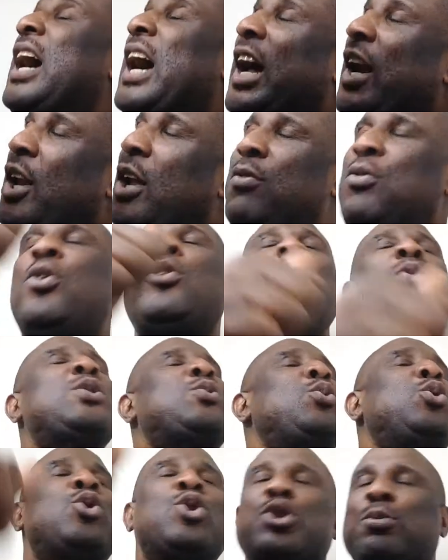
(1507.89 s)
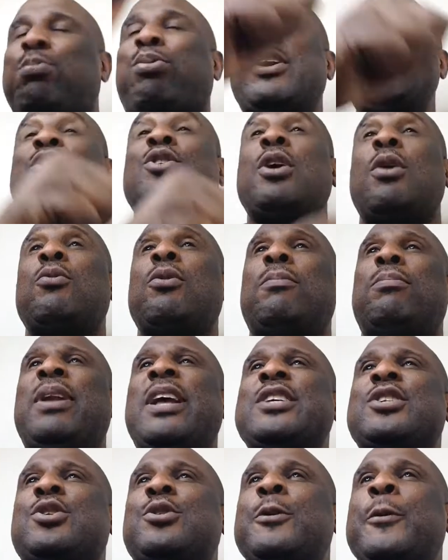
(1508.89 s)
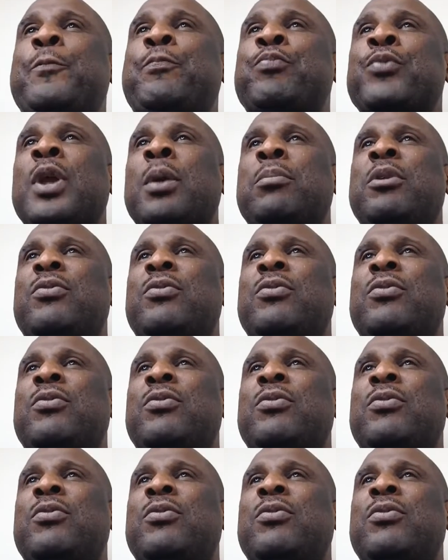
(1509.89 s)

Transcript: I love you always with those points. God will bless you.